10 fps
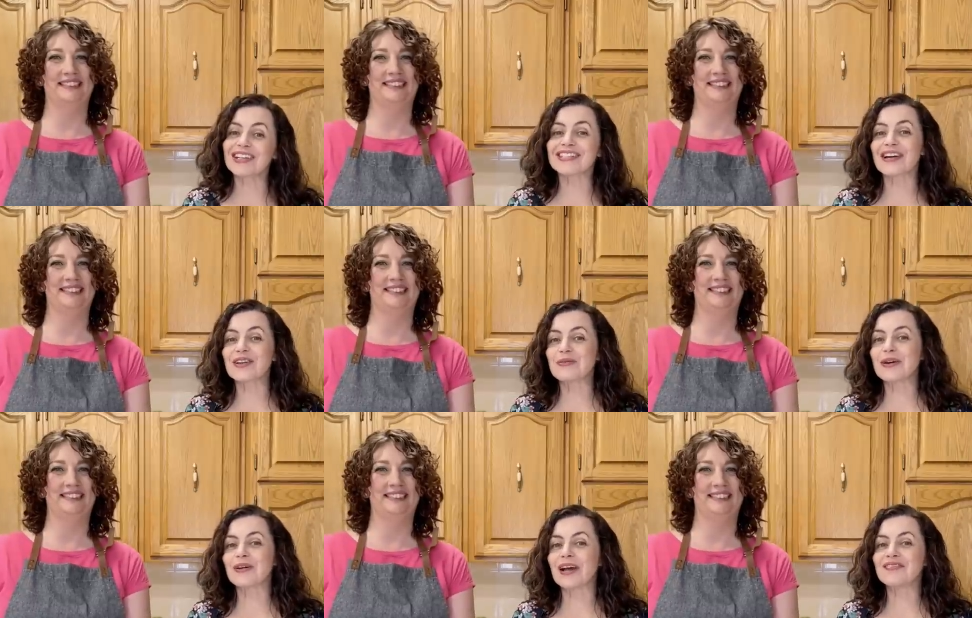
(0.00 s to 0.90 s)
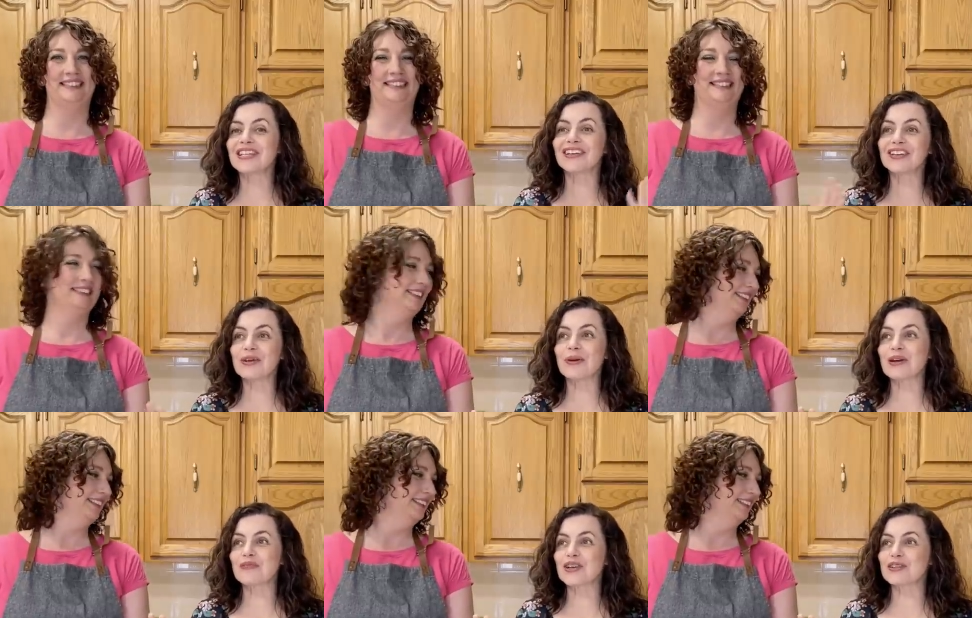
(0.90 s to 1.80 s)
Speaker 1: going to tell you about, I'm telling you about
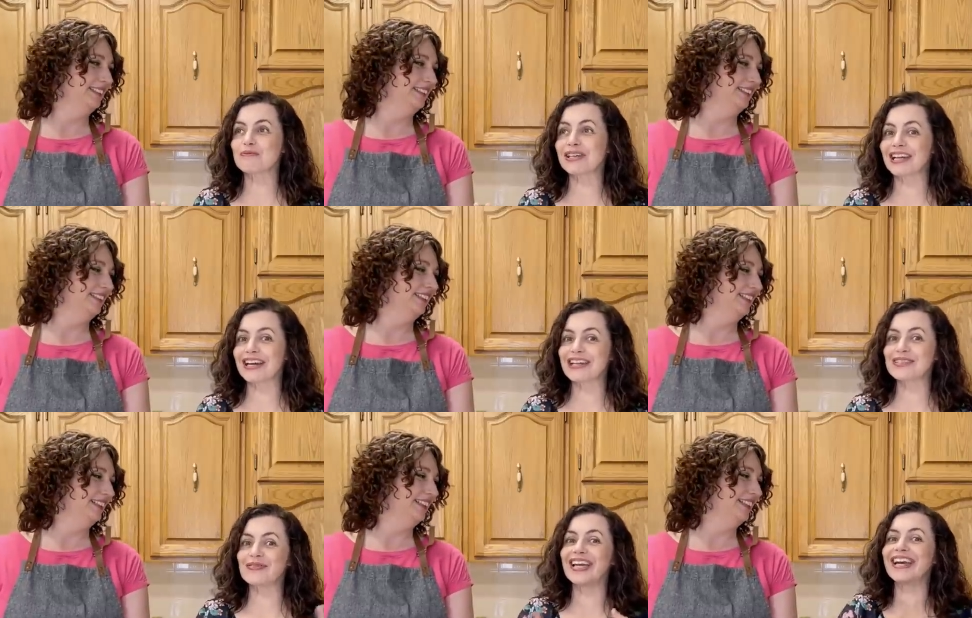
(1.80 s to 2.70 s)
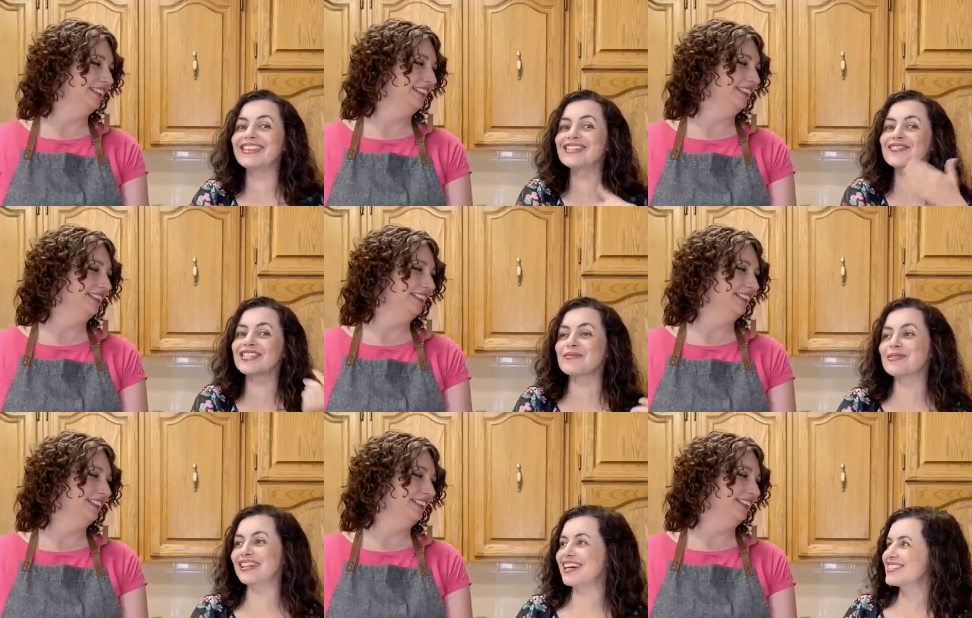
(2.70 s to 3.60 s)
it first because we had this for
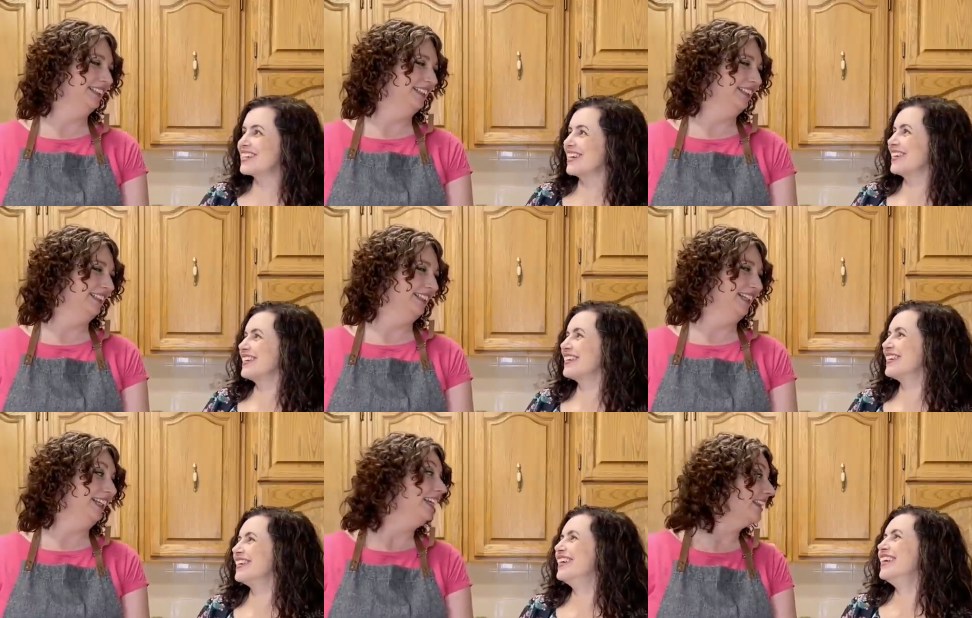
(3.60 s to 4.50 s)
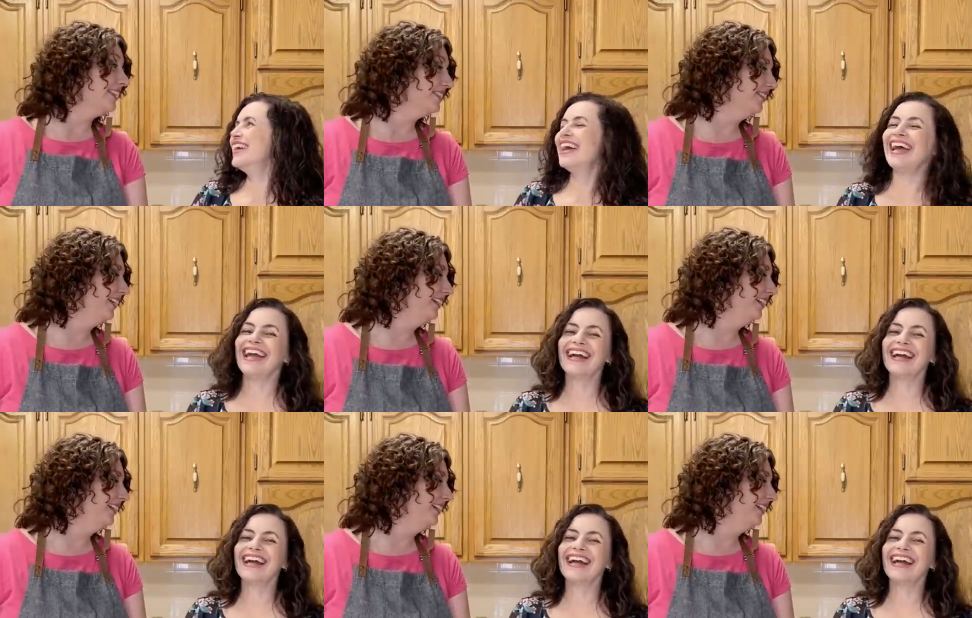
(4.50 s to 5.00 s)
supper last night. Yeah, that's right.